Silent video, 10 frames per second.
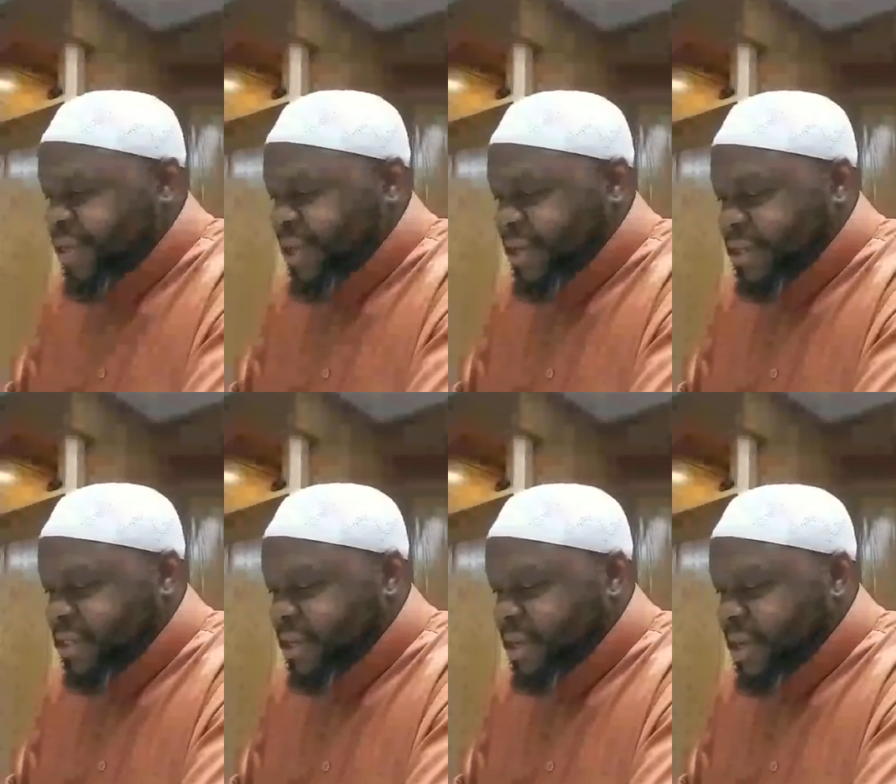
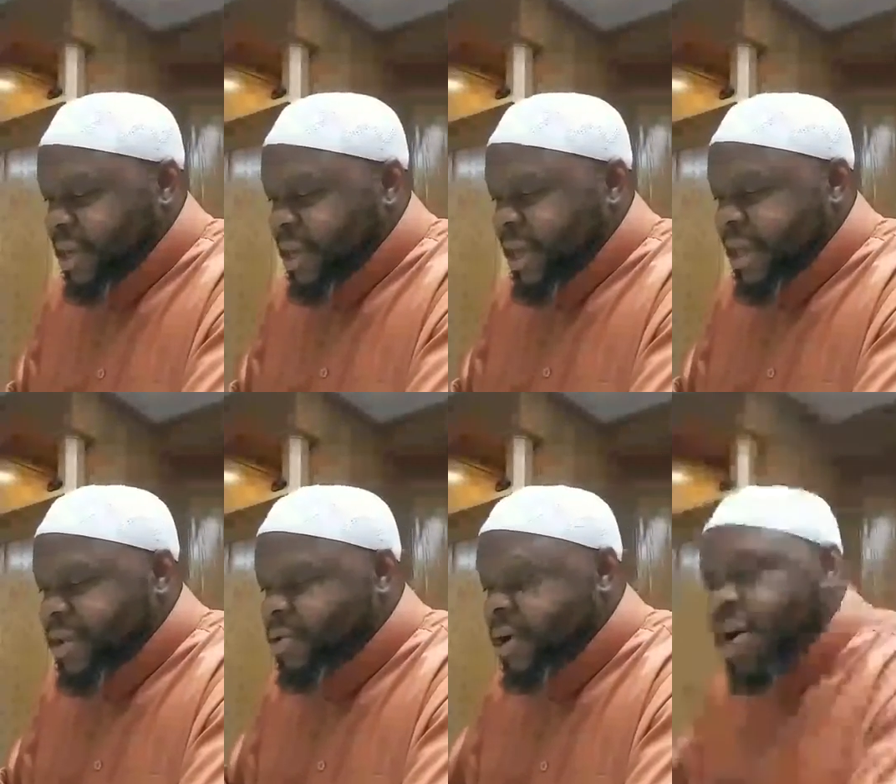things,
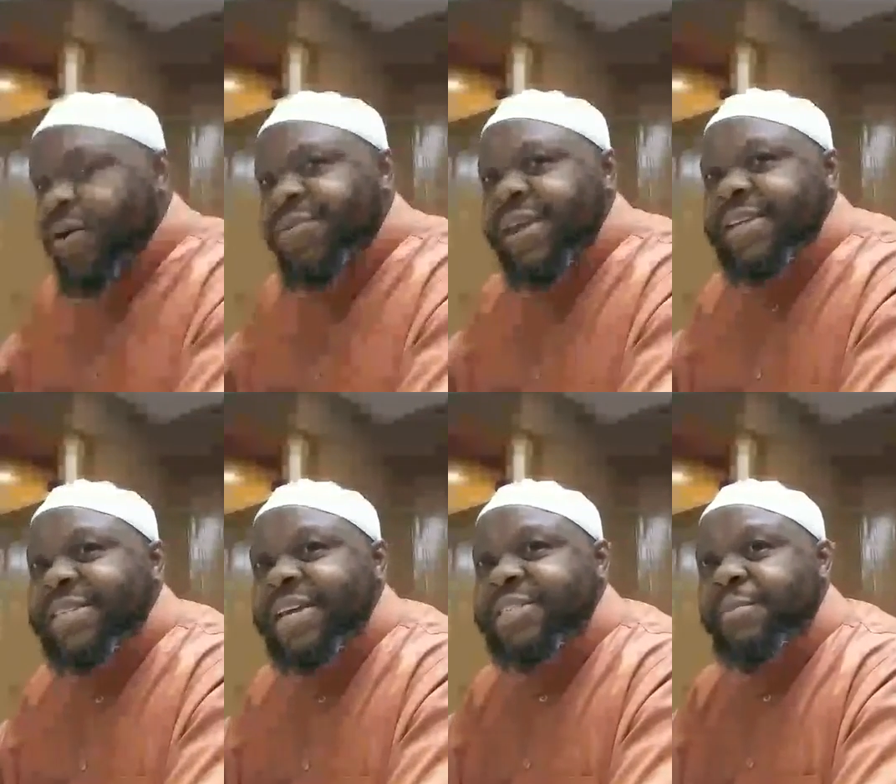including all things
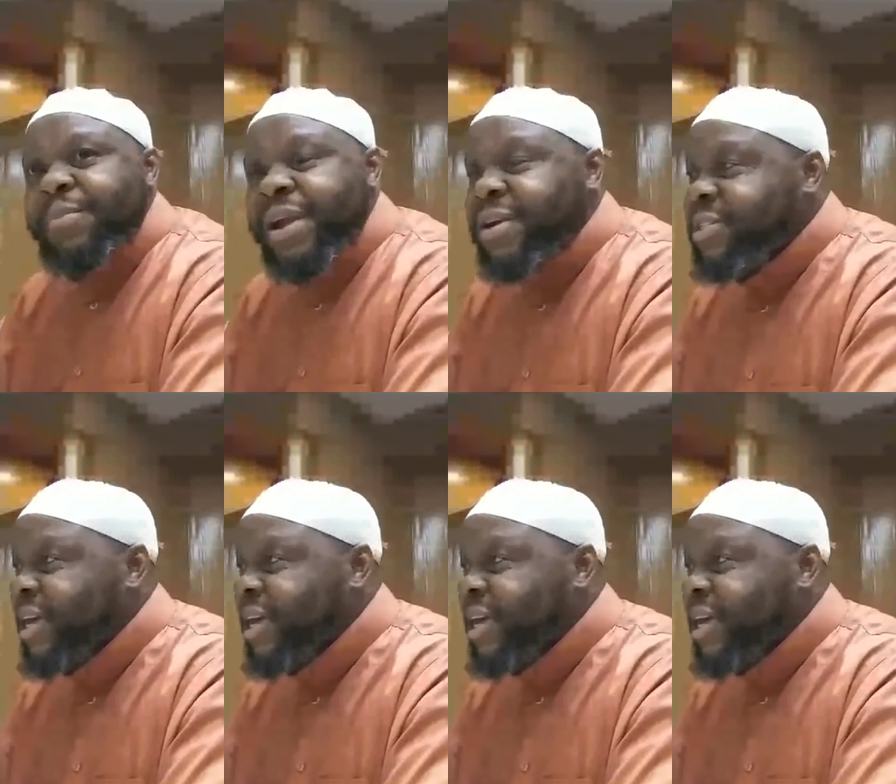that's apparent